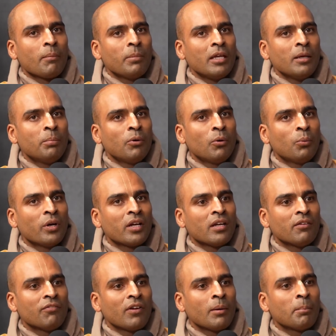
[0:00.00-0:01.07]
people were
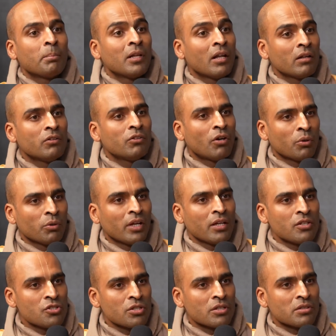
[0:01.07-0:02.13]
giving blood
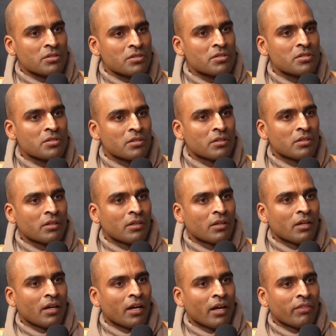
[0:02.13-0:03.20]
donations
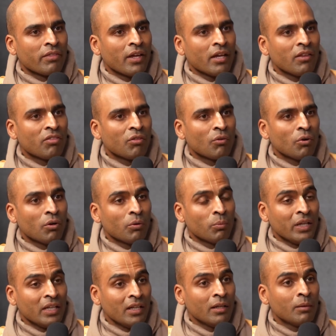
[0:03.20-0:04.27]
and they thought
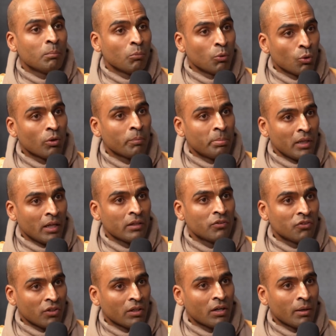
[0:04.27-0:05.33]
we need more blood
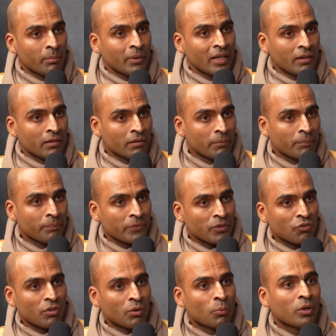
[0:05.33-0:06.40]
to come in.
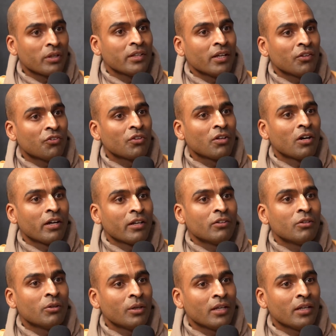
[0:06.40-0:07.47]
So what they started
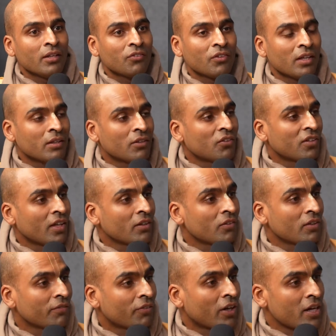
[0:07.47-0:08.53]
doing is
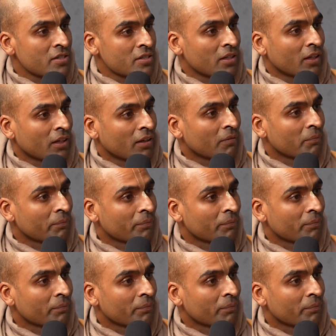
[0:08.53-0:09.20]
incentivizing it